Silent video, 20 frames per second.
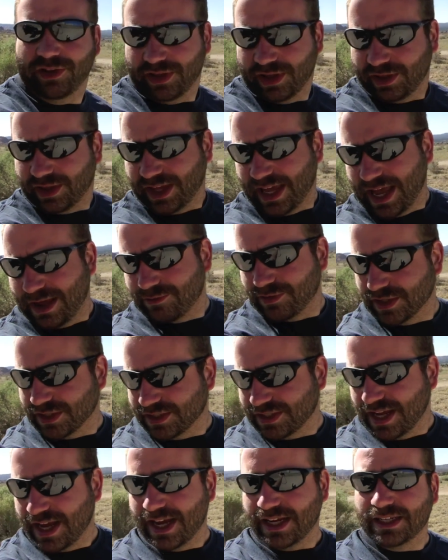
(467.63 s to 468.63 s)
The other camera has
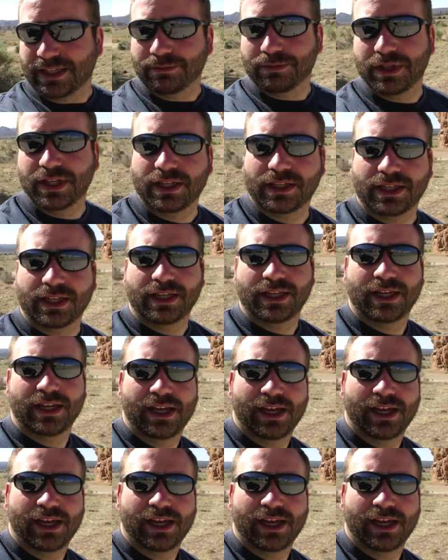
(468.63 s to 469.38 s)
died completely, and